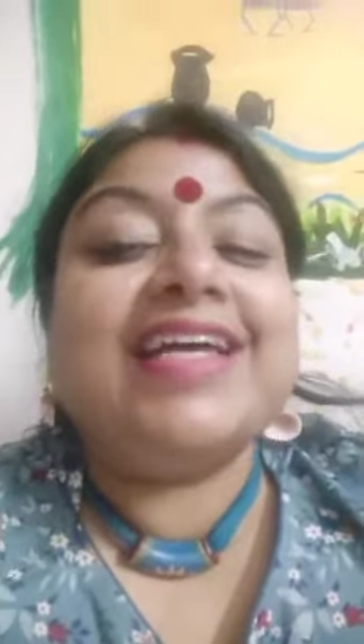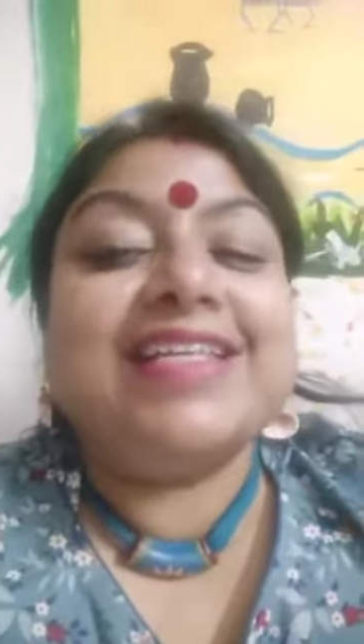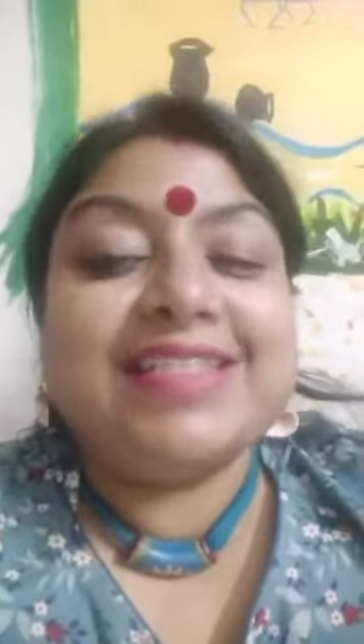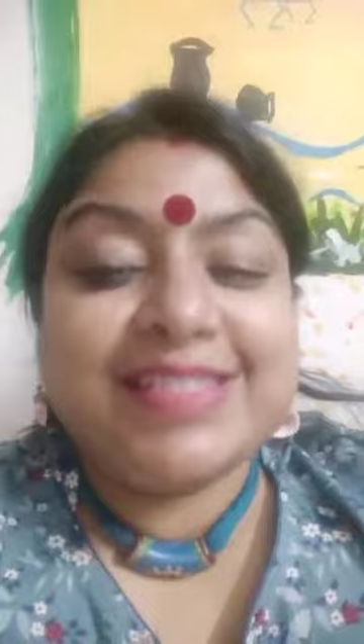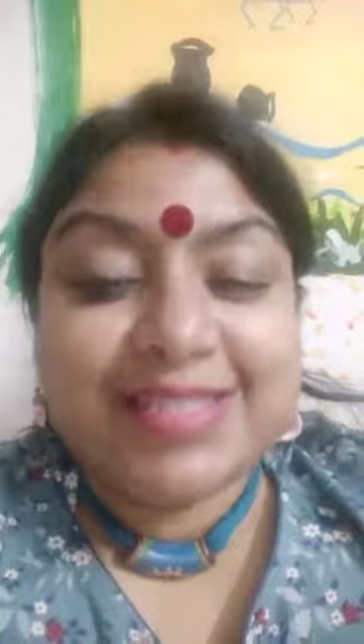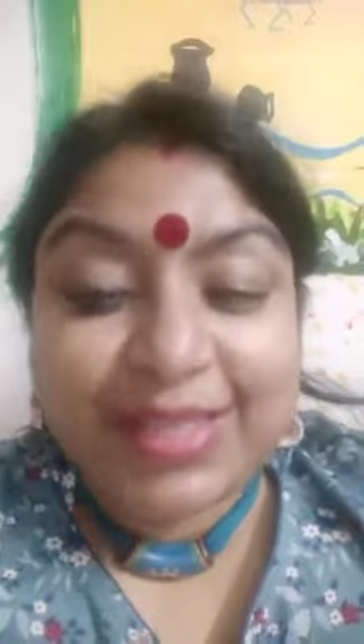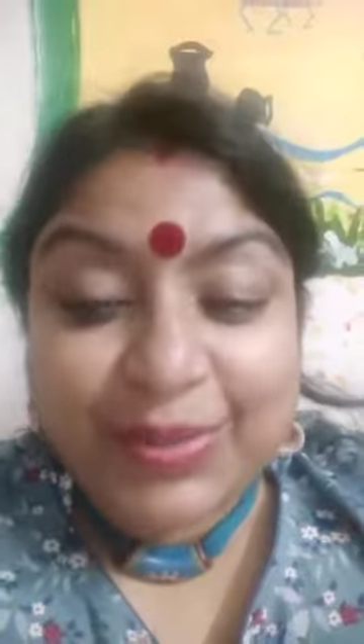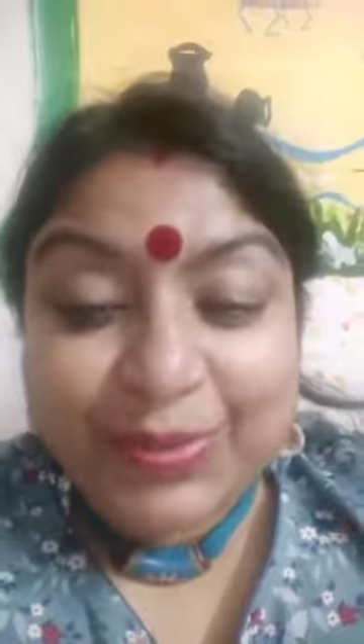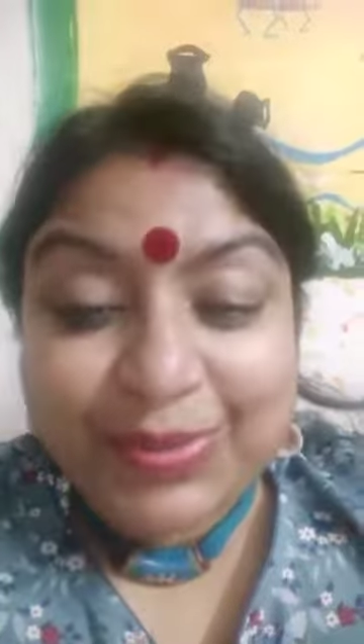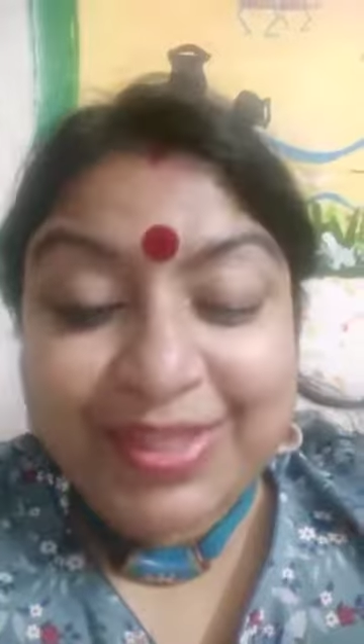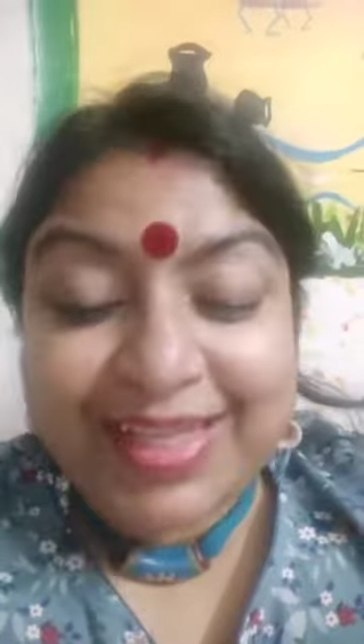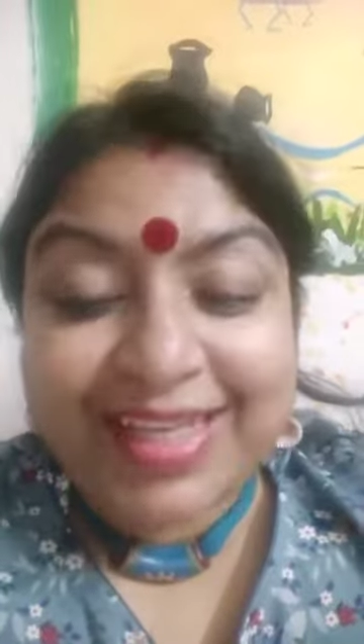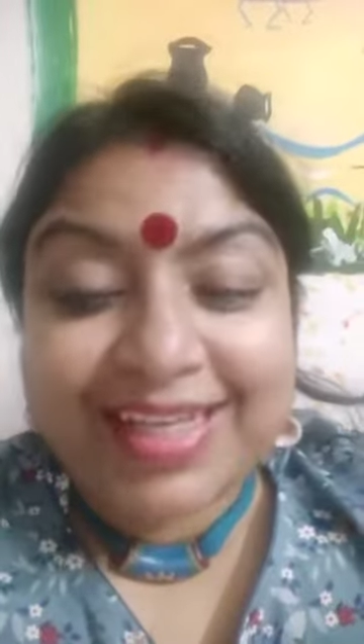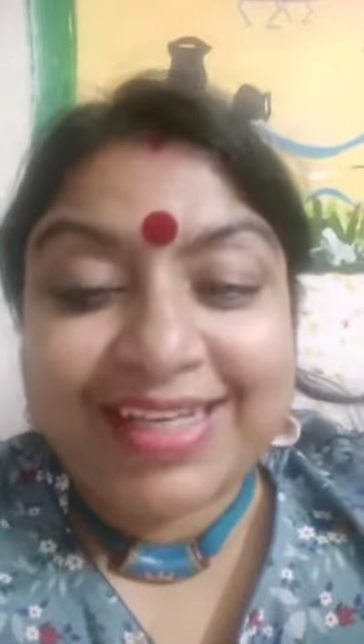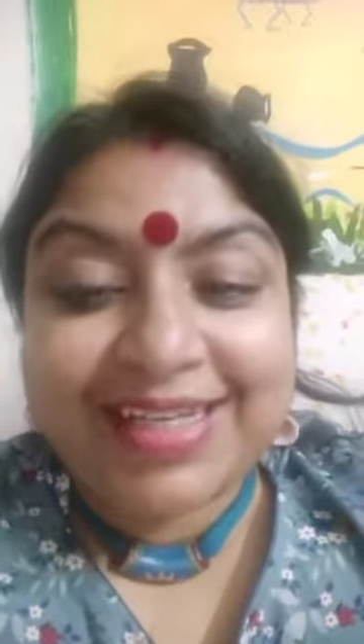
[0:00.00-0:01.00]
See you
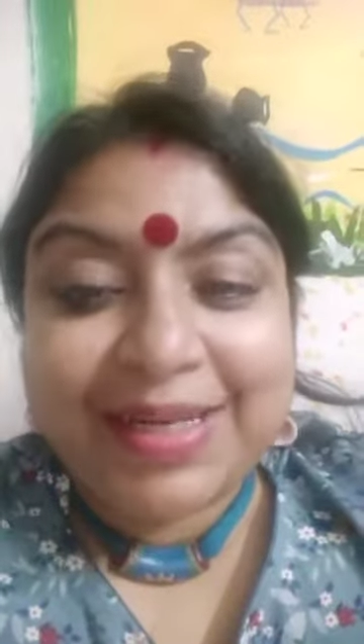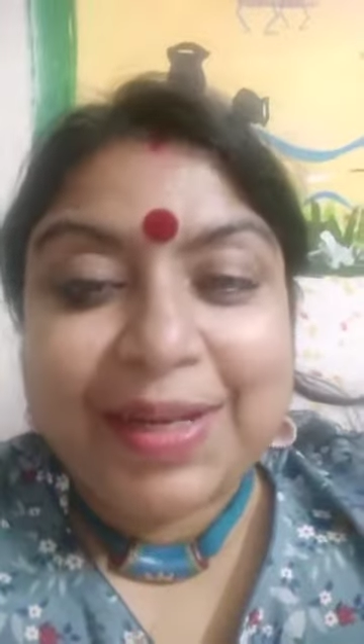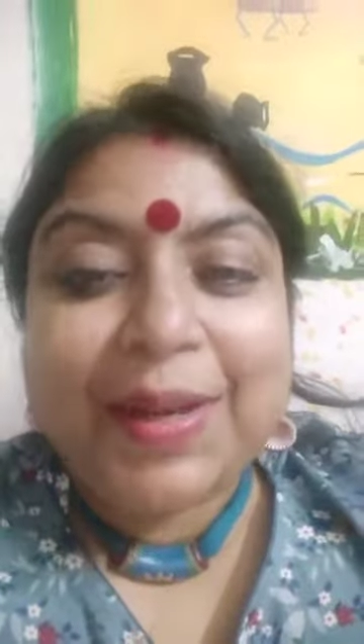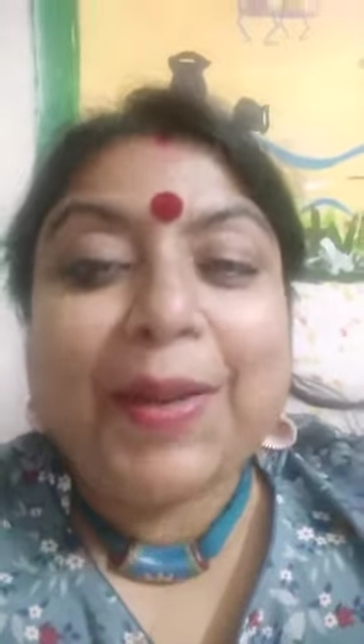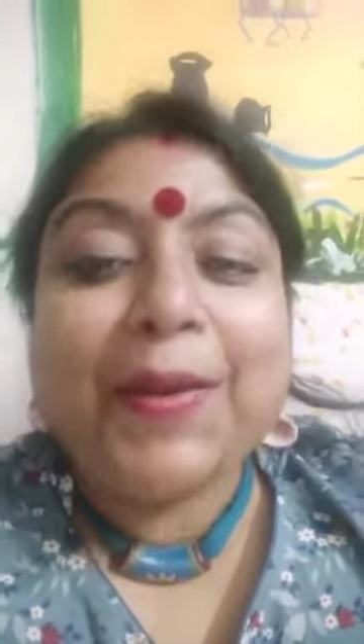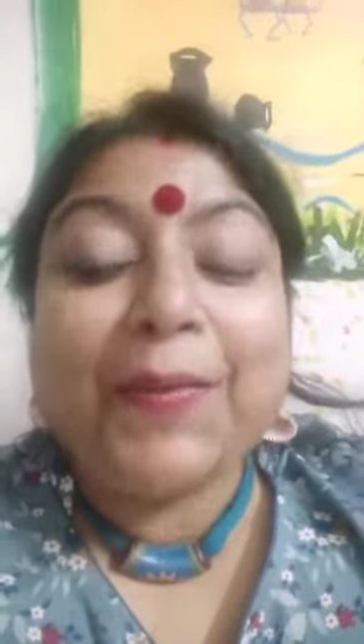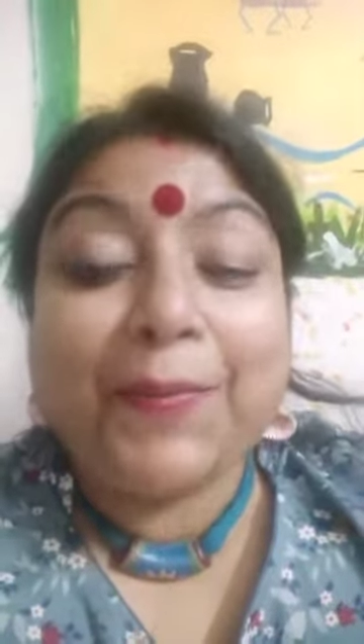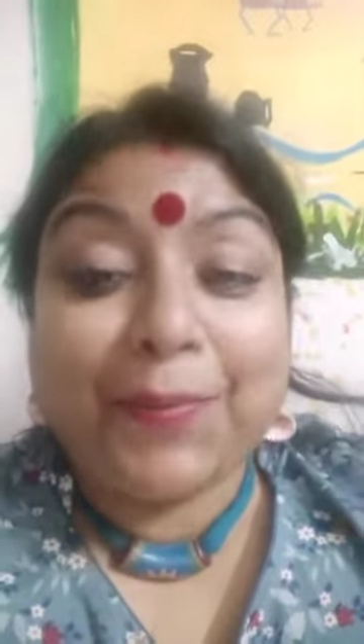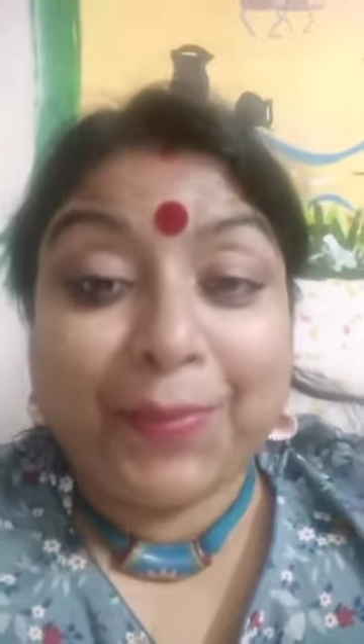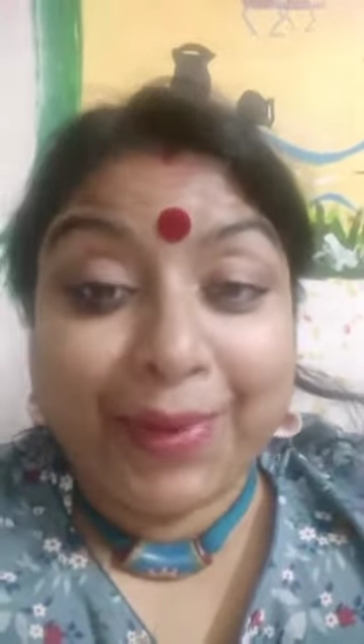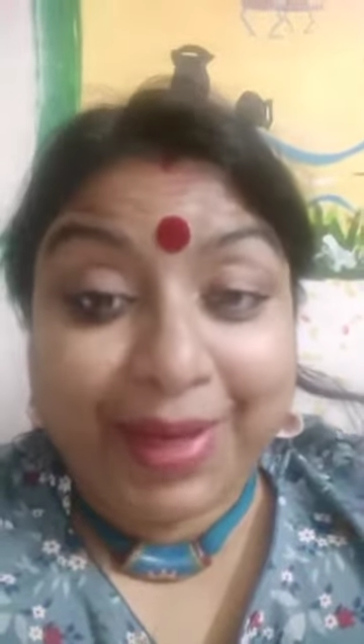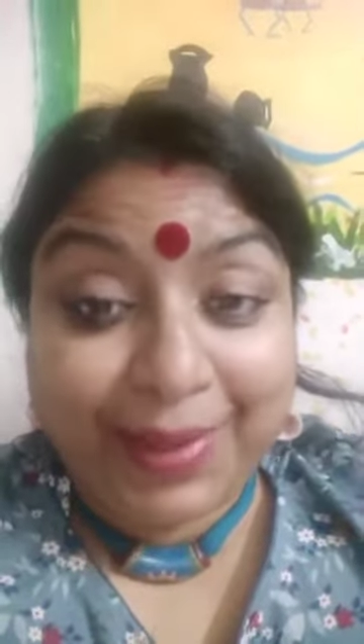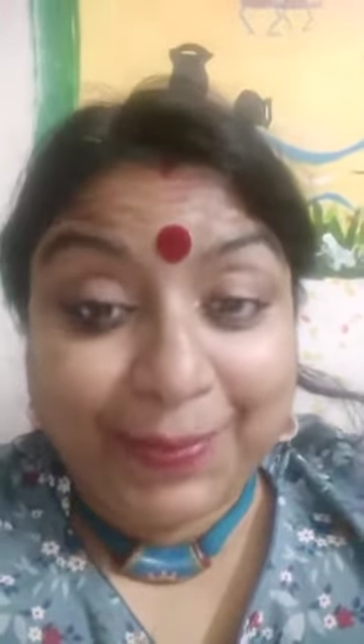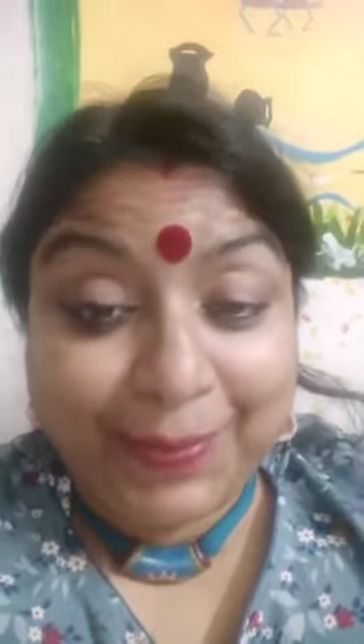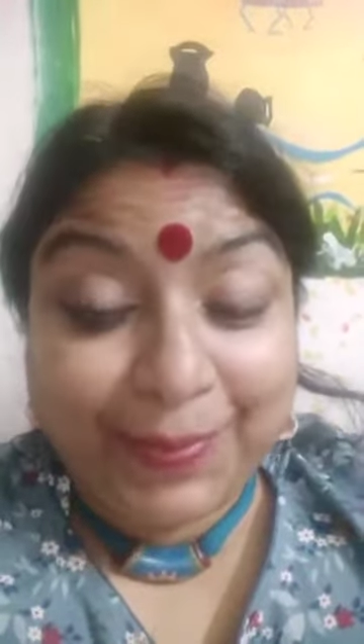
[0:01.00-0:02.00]
then.
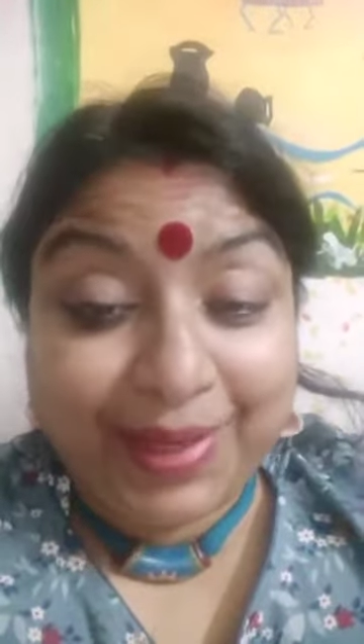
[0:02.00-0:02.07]
Bye